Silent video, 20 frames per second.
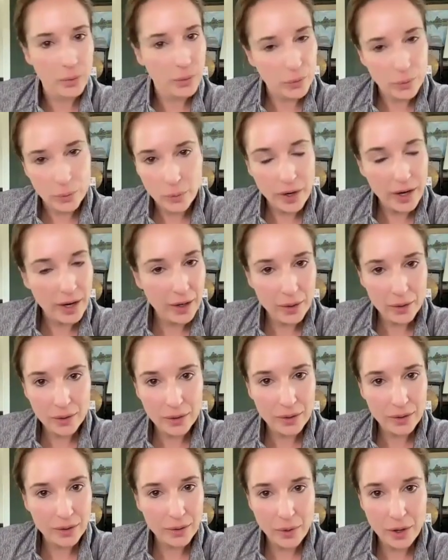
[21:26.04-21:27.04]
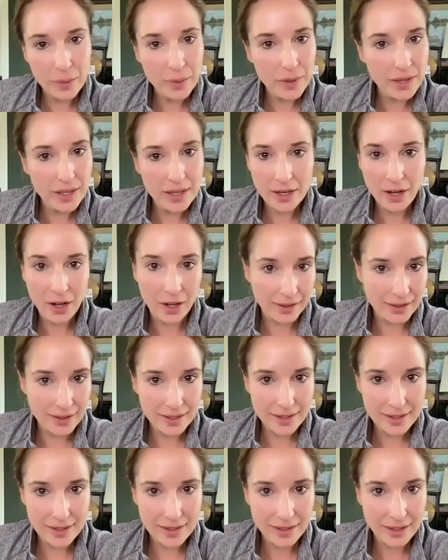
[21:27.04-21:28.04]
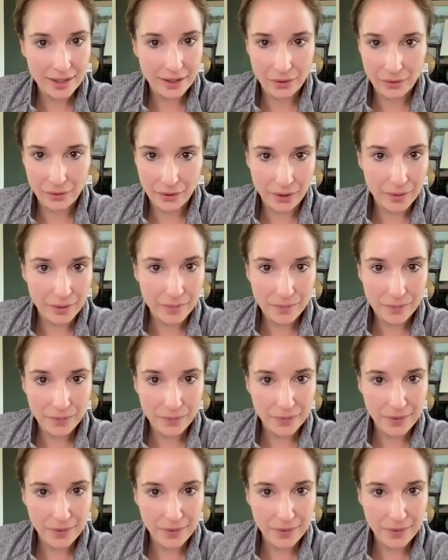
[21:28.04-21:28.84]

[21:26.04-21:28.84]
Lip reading: where were the adults in the room?